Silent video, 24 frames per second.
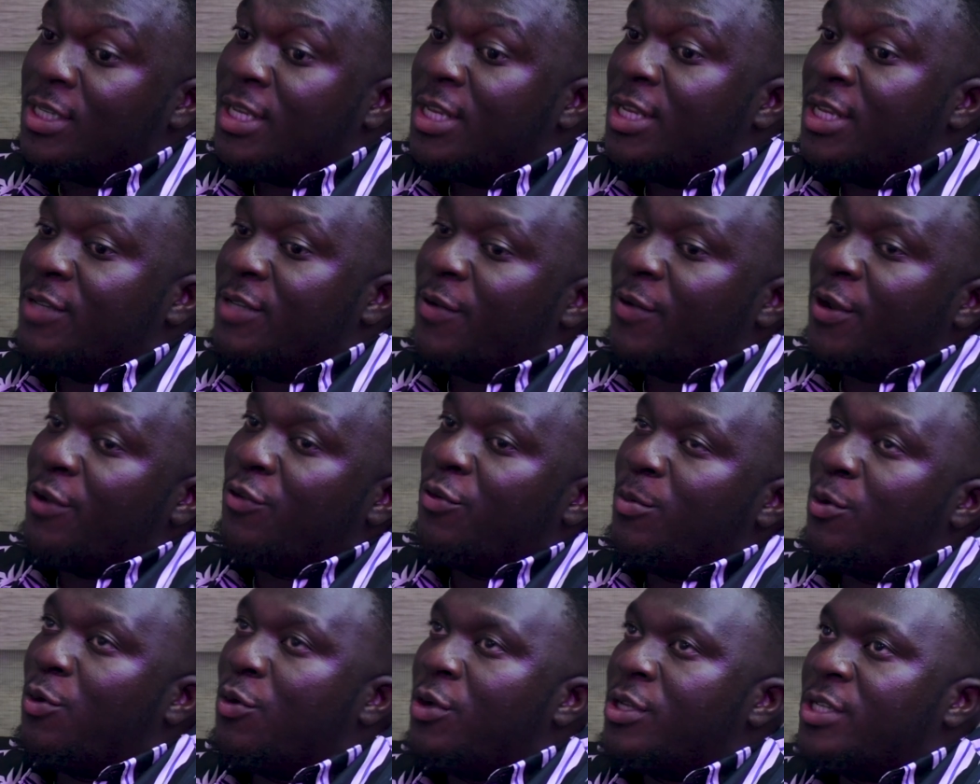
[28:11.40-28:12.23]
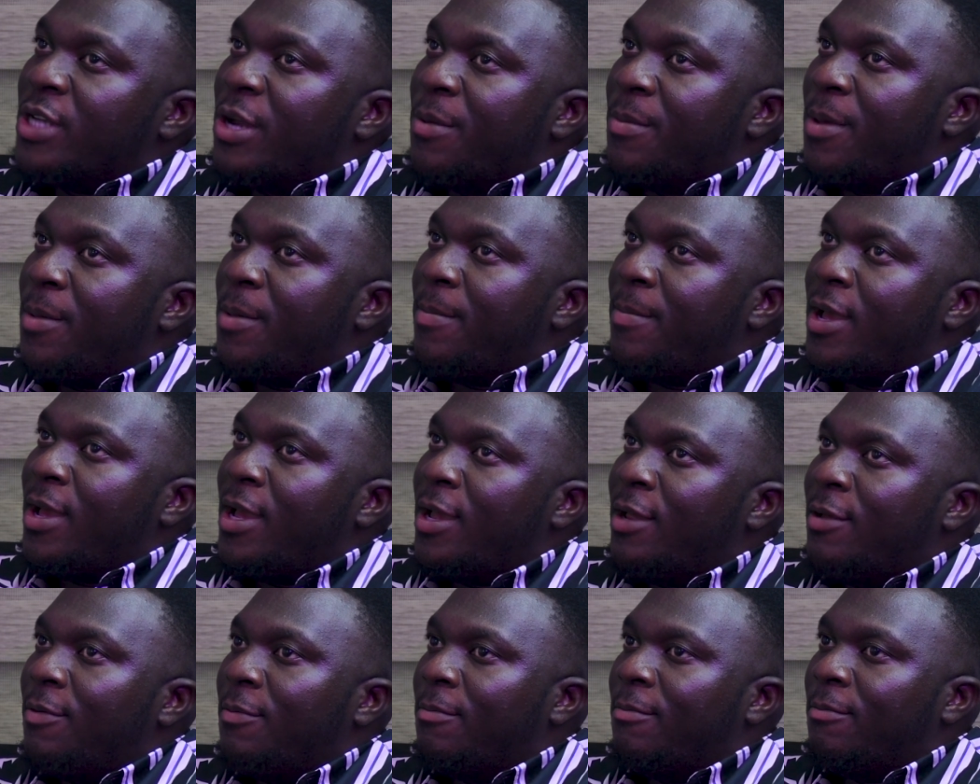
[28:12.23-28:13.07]
saying is very true, because I
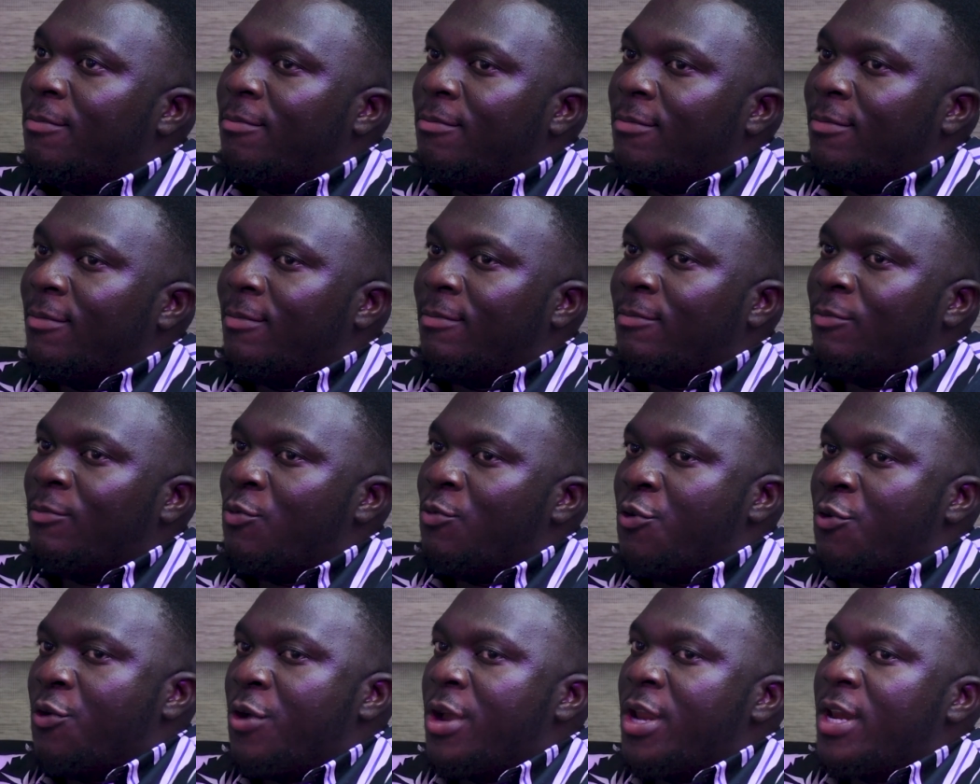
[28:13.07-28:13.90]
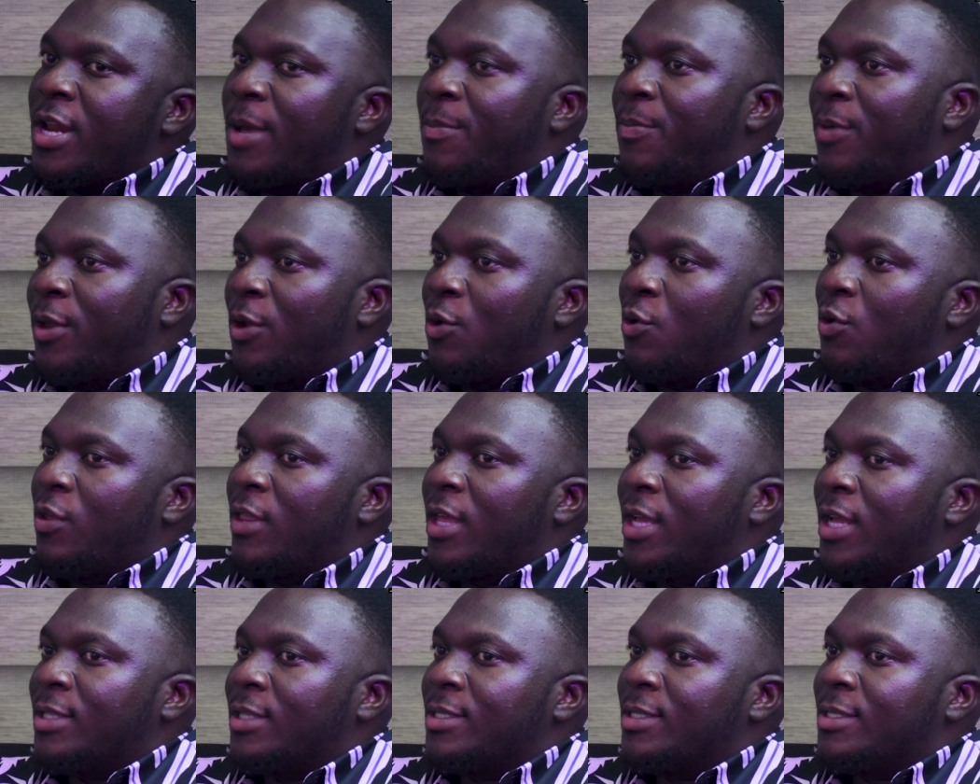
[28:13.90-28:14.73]
remember growing up and all
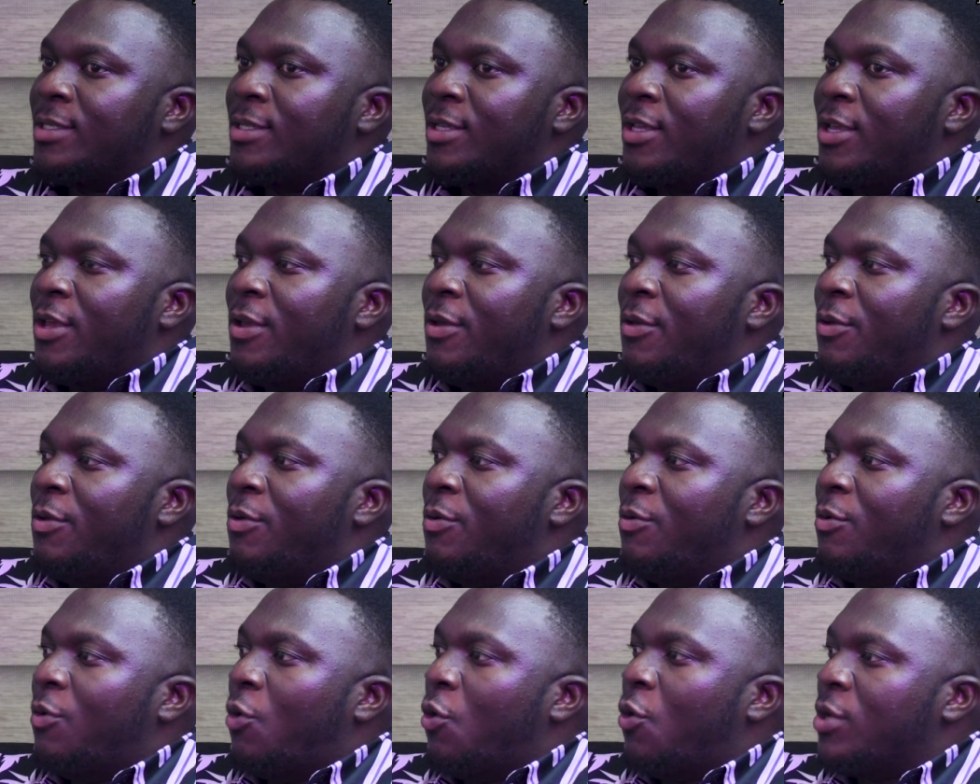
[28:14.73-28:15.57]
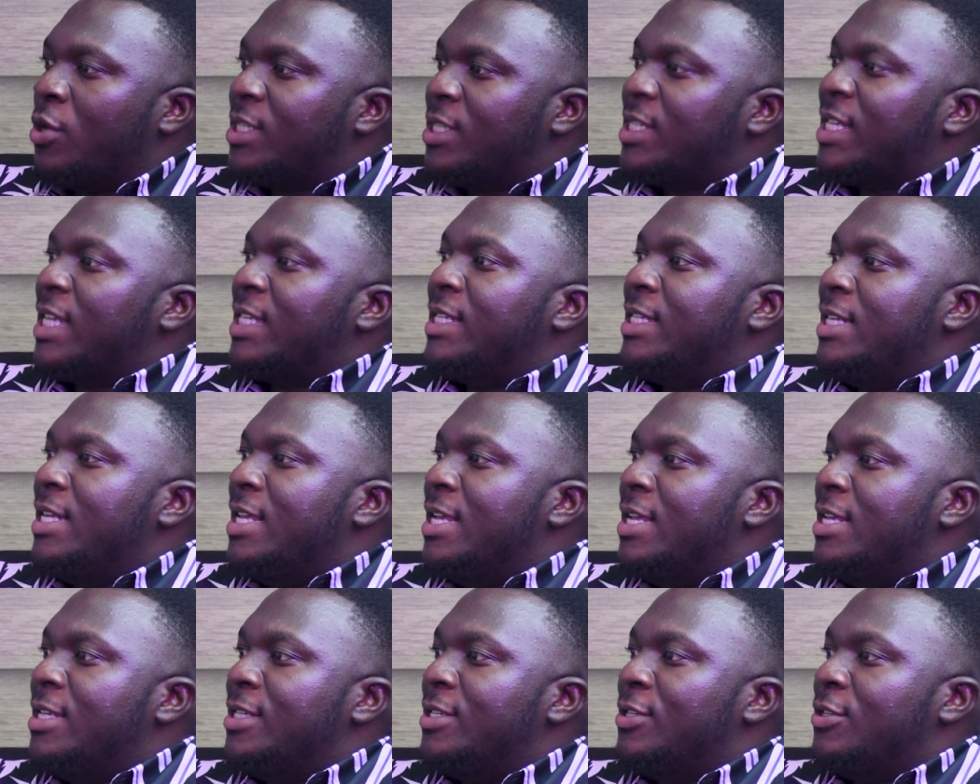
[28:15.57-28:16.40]
that, on
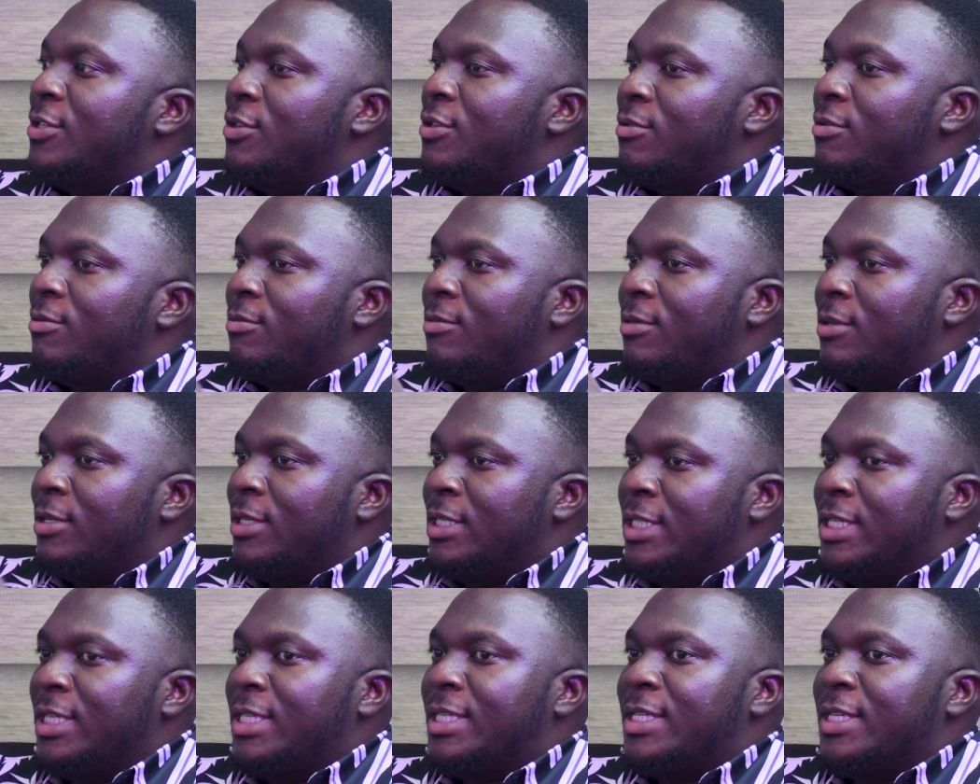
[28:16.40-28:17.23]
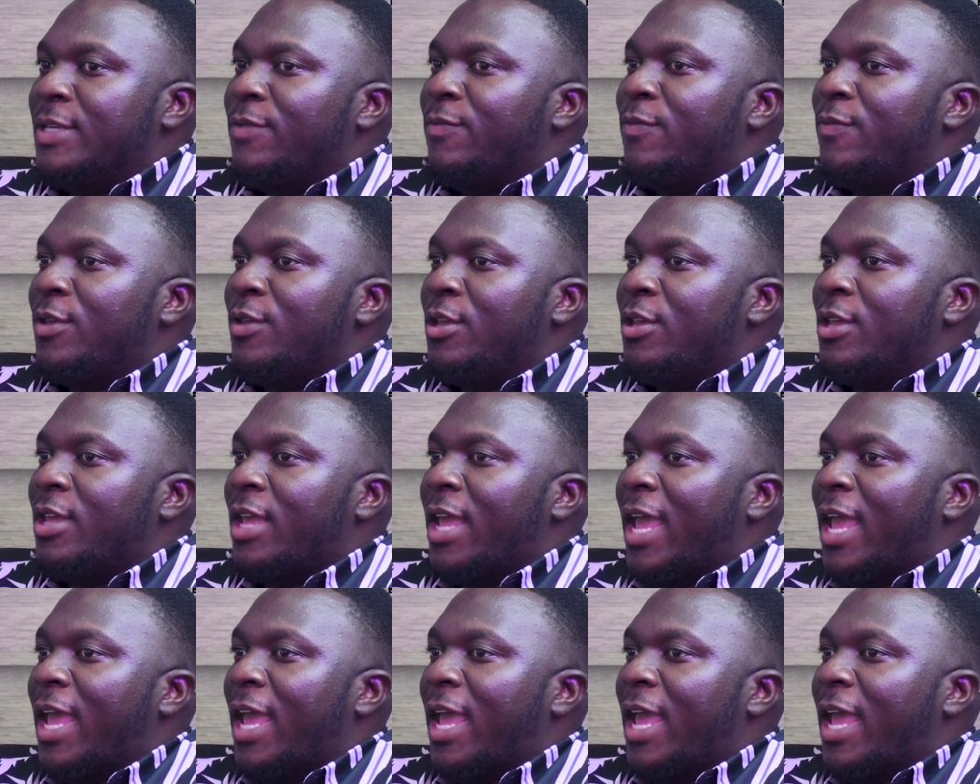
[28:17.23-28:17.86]
Saturdays, GTV,